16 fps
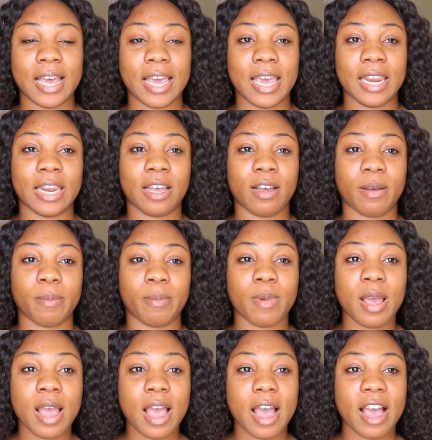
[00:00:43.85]
and
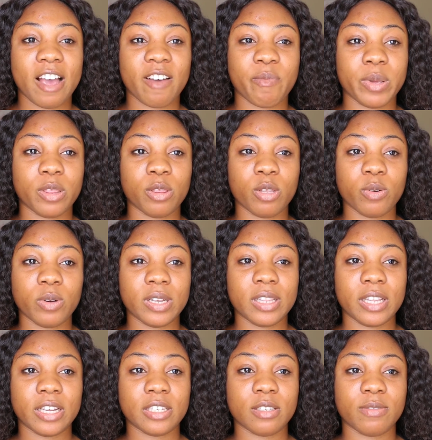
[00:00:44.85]
I've been
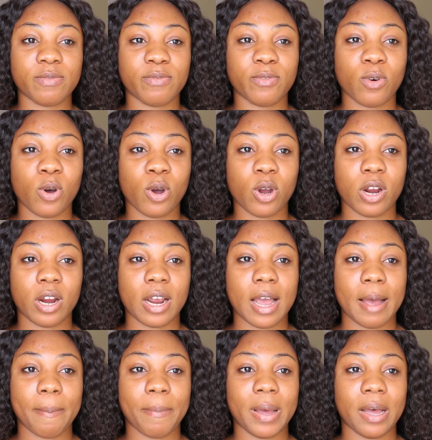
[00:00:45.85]
doing this for
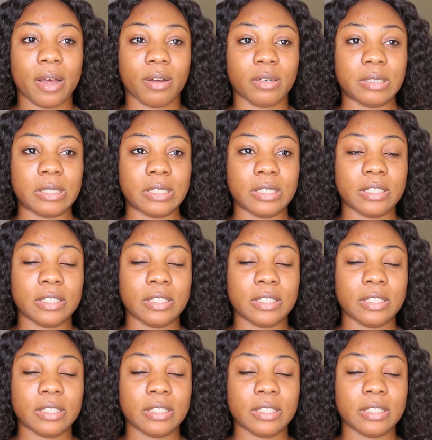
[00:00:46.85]
about